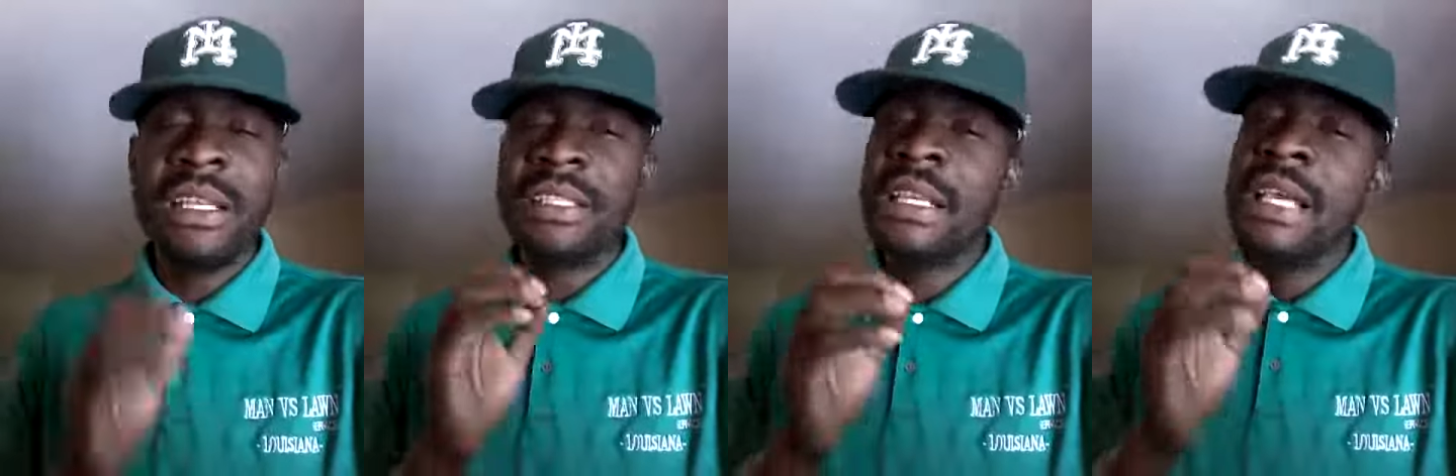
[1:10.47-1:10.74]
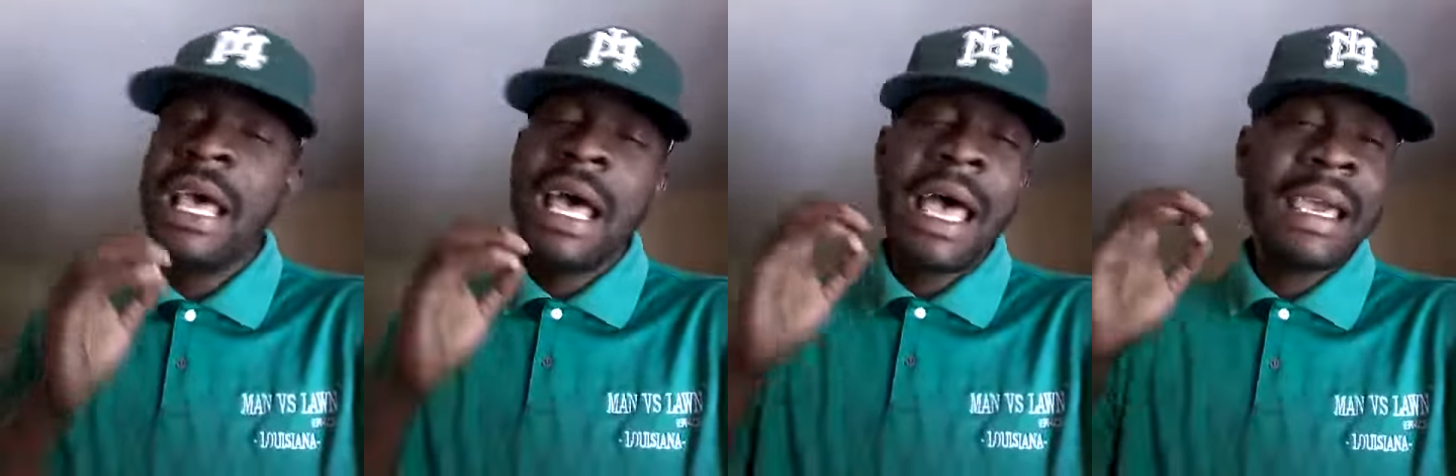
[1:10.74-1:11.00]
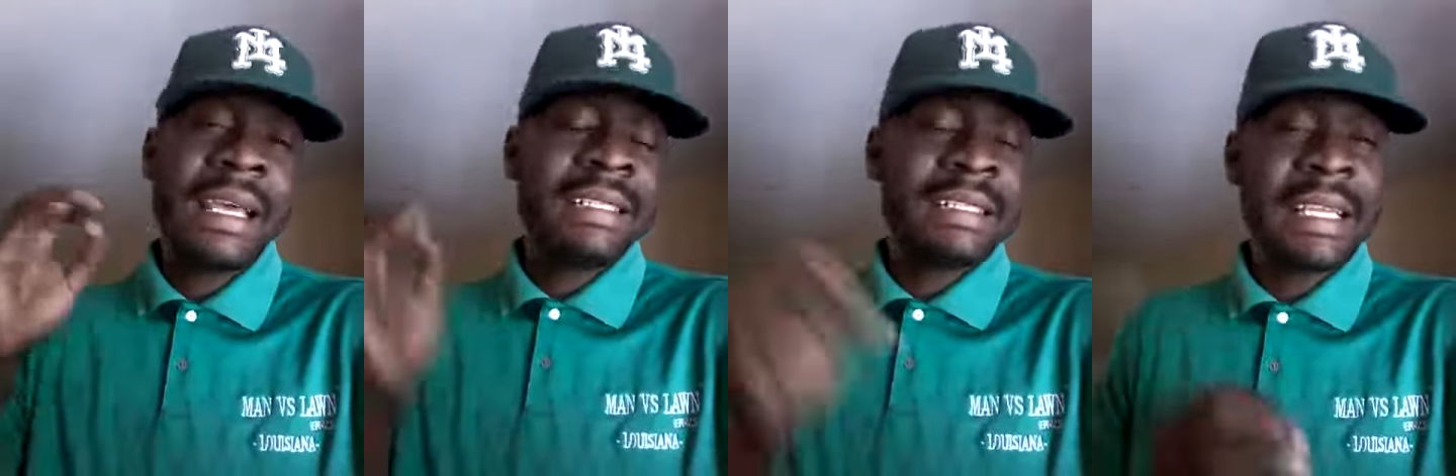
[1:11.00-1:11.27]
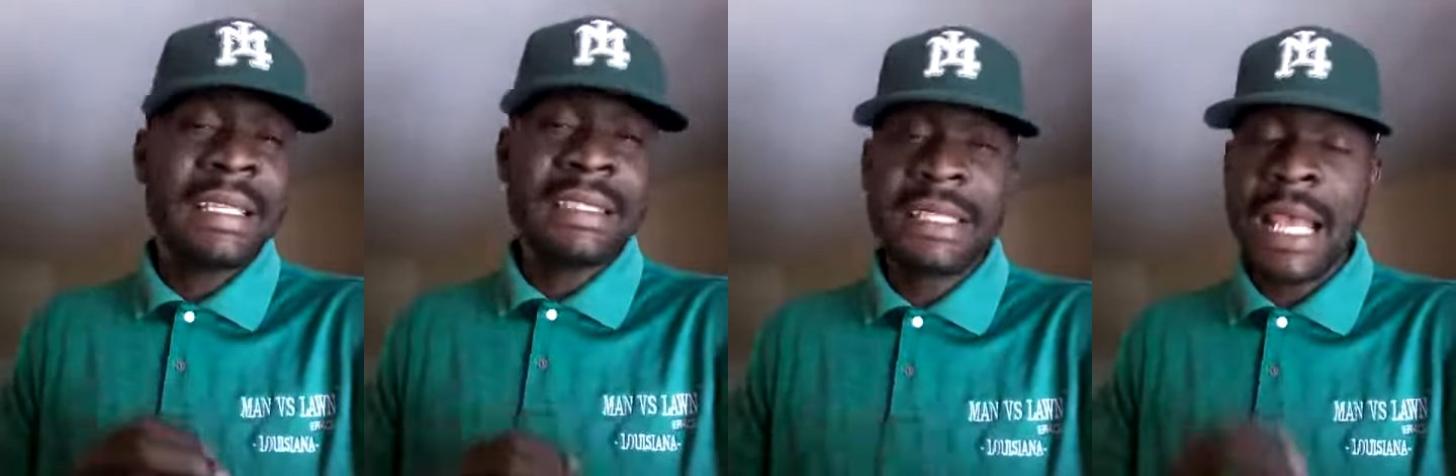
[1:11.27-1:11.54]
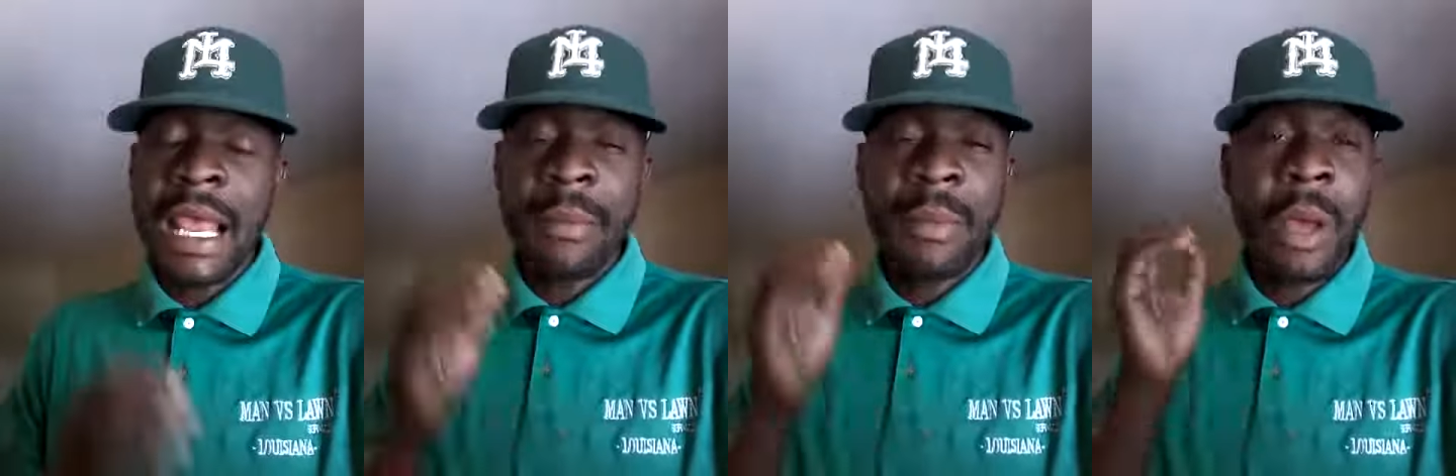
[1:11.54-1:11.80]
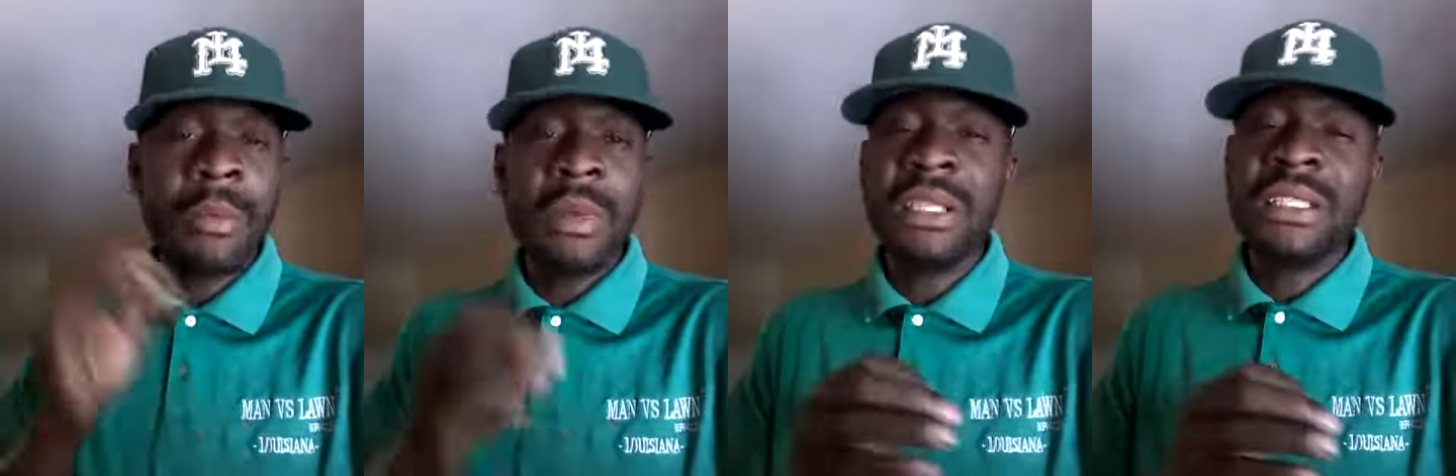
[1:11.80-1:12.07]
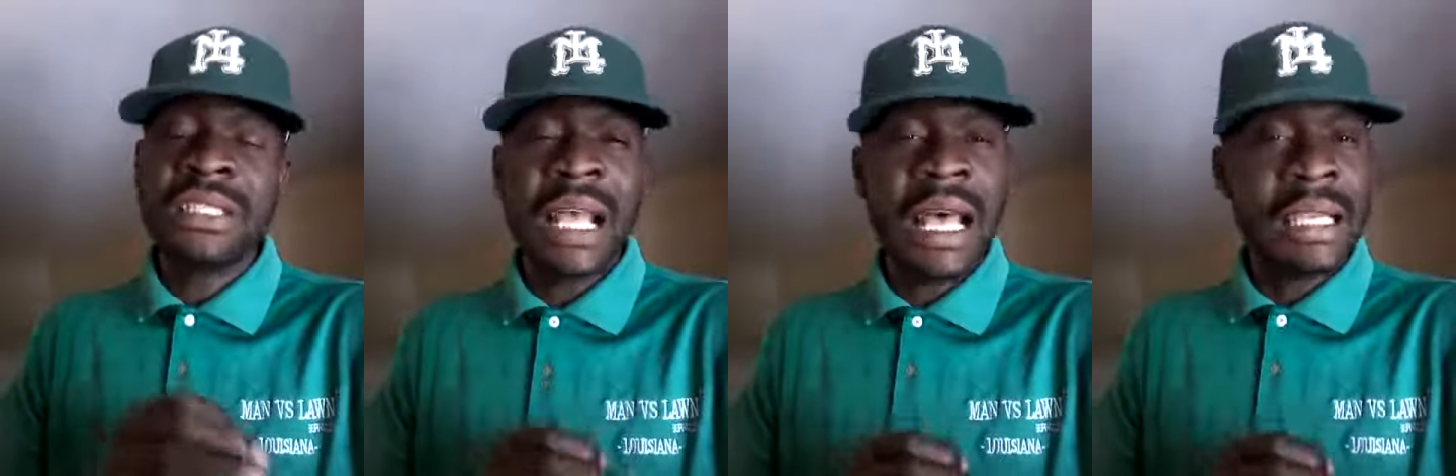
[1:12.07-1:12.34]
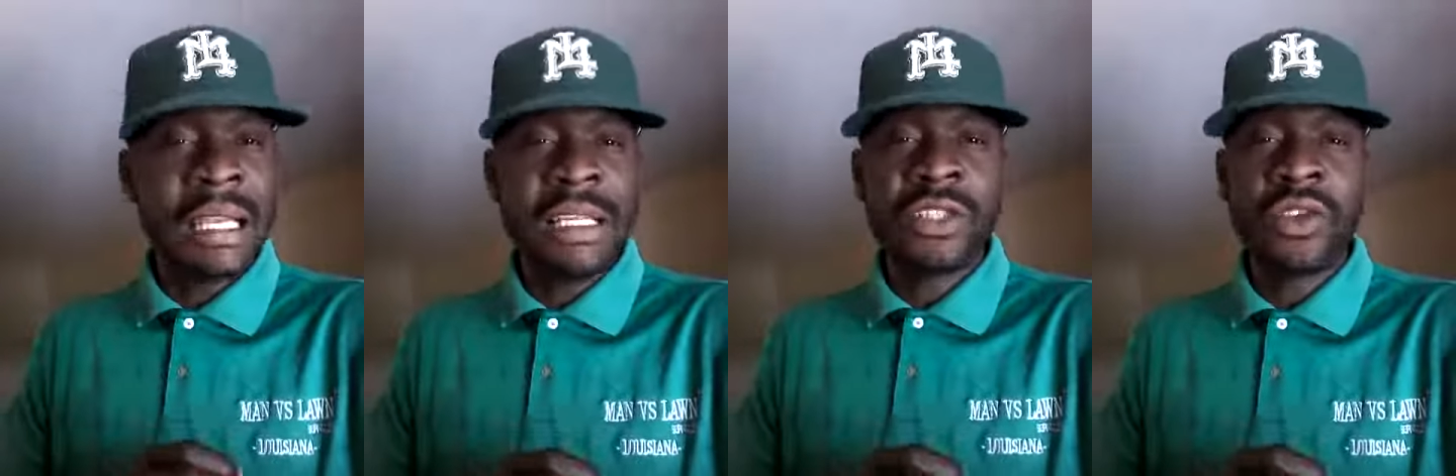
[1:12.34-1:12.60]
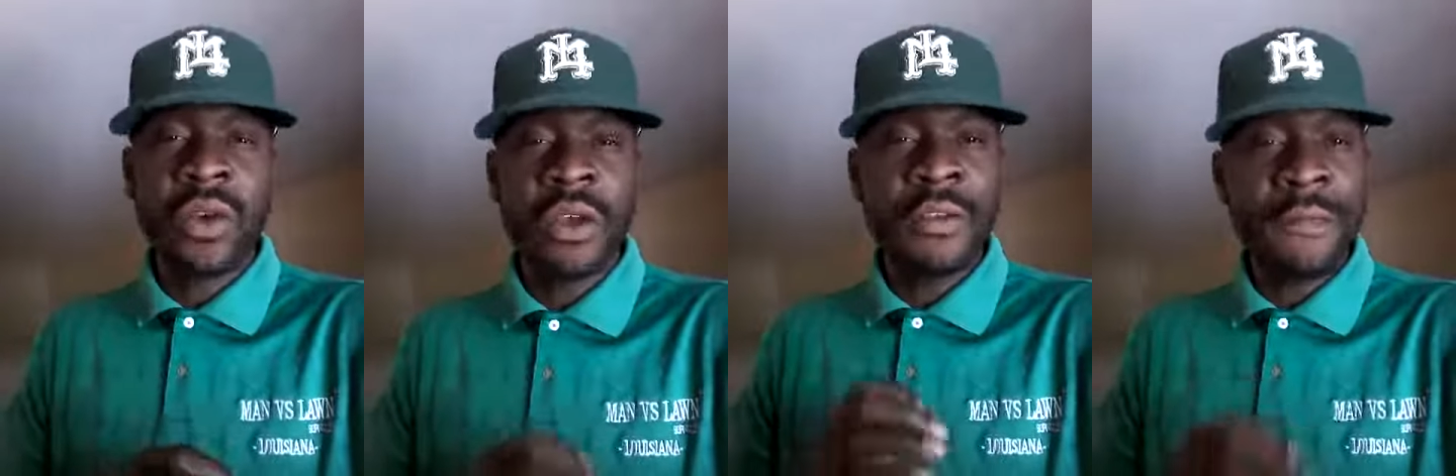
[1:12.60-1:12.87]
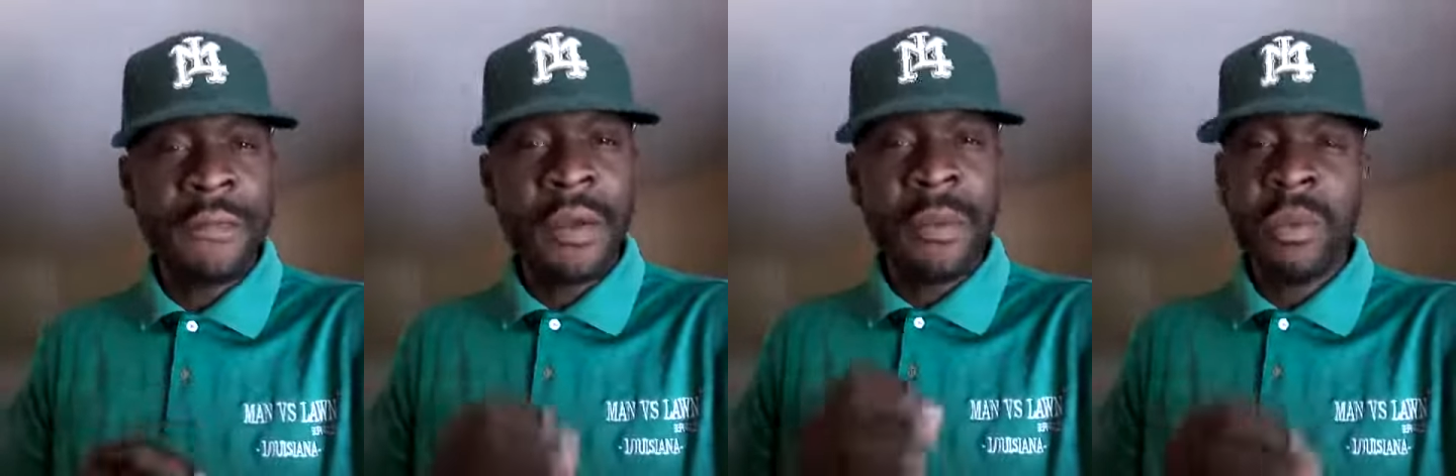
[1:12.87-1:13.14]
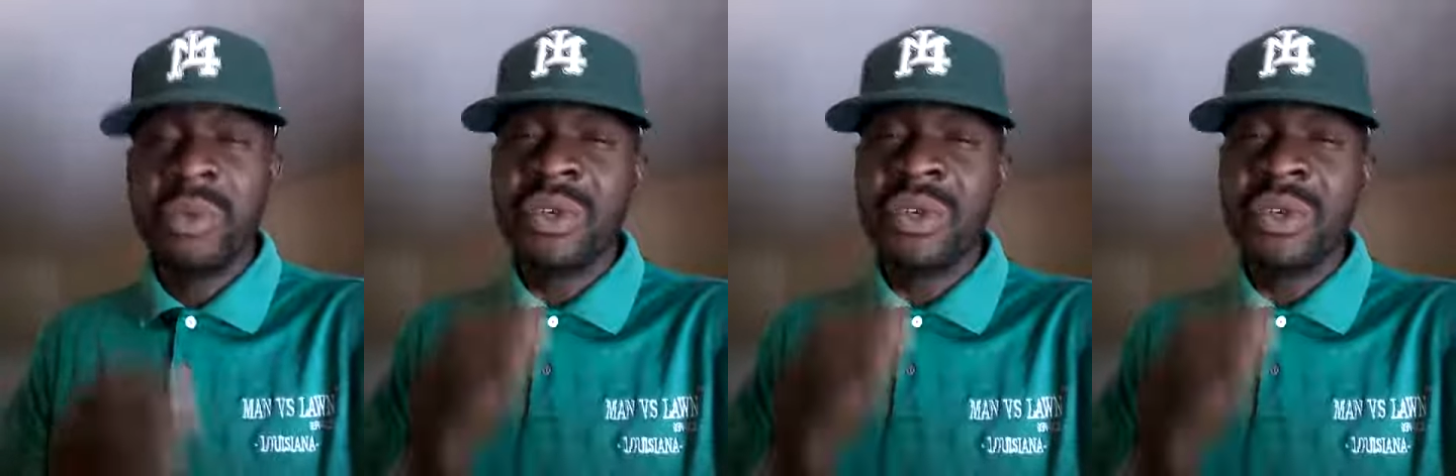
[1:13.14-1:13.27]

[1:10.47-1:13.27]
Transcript: It's, I had to take a time out, man. Just holler at y'all, you feel me?